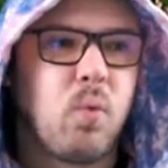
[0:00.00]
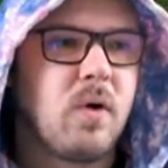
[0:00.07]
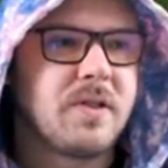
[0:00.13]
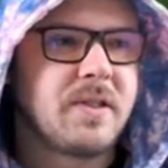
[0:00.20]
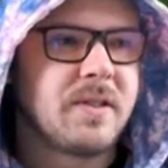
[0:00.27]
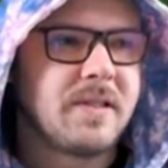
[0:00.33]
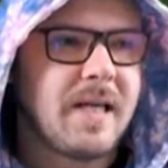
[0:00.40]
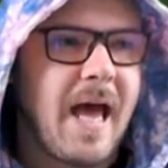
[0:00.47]

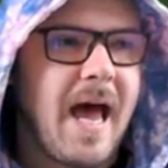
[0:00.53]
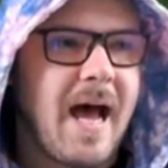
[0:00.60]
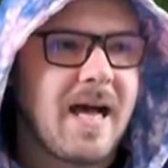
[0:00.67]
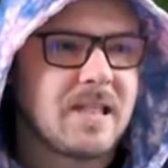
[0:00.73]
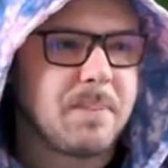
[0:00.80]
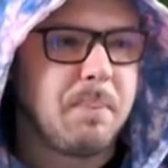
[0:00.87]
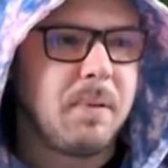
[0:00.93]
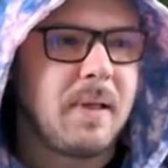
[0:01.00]
wasn't
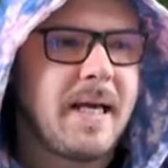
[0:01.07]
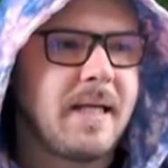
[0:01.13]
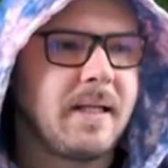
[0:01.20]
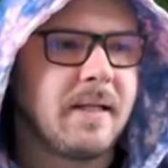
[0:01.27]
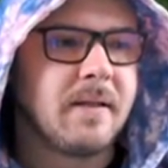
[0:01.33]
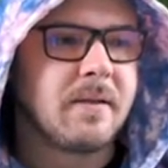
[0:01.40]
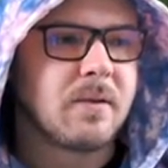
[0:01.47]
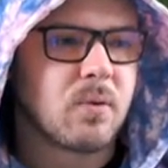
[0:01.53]
as
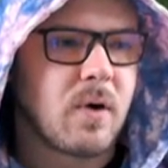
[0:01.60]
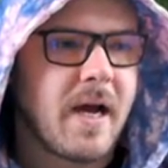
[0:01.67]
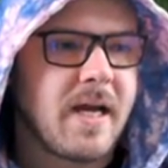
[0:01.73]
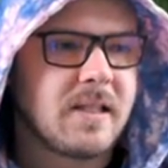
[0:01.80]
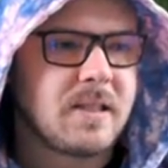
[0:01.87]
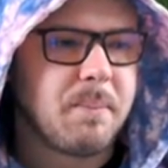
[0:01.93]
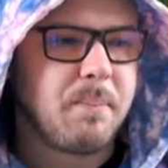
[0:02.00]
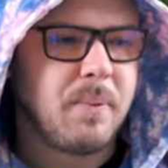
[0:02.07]
blatant,
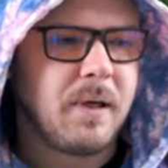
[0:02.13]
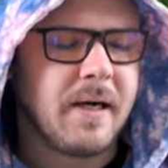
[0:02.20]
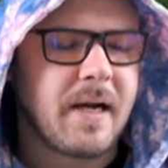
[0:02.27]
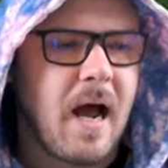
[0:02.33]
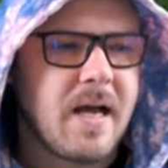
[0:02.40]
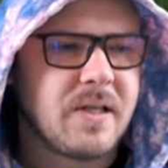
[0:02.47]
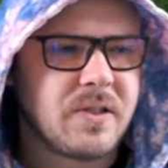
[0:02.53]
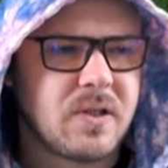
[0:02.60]
right?
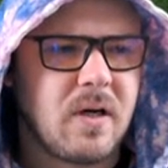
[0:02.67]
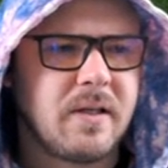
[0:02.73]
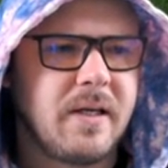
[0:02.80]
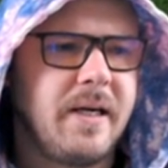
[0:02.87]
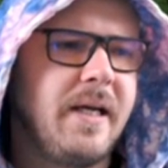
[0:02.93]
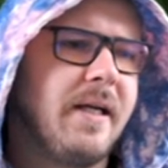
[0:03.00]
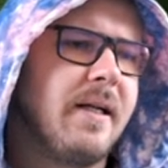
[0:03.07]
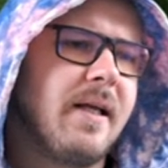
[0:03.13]
But I saw
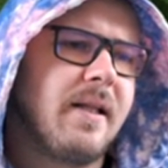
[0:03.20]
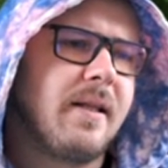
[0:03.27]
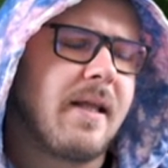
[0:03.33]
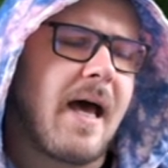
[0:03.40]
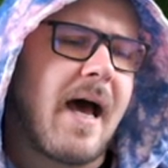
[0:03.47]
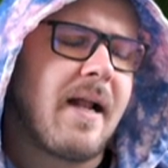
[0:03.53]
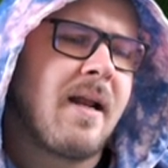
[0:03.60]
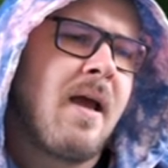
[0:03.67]
that he did
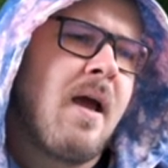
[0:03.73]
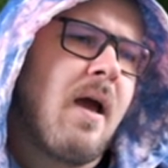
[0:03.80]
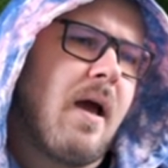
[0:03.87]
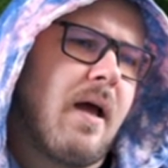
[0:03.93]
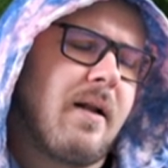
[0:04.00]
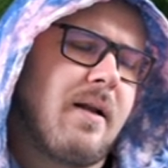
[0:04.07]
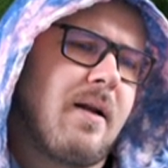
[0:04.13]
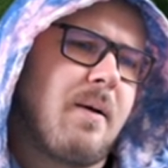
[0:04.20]
that,
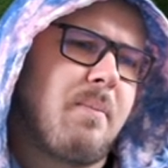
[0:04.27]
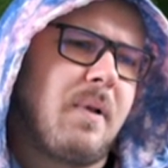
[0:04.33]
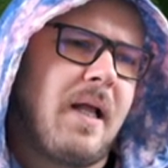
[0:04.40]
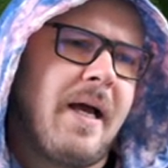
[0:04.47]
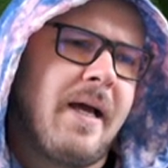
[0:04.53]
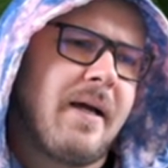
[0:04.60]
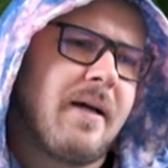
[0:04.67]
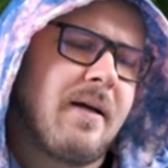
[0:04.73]
and then I'm
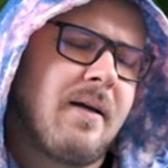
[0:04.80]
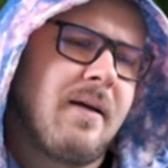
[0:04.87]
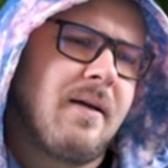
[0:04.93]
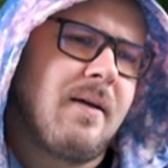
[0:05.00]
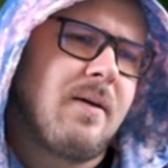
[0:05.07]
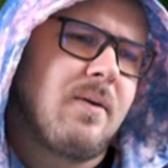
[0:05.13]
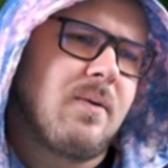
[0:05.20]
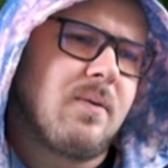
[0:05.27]
like,
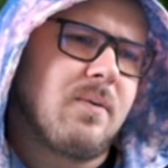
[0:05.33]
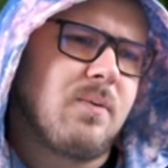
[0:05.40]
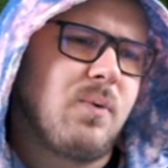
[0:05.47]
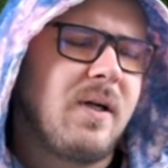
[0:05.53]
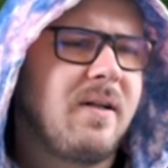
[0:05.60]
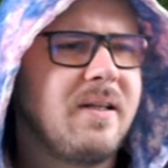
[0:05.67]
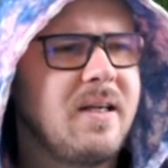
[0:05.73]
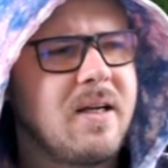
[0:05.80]

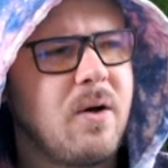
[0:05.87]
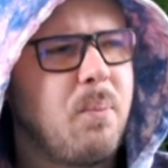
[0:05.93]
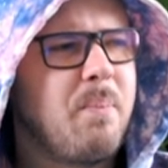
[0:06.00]
well, you know,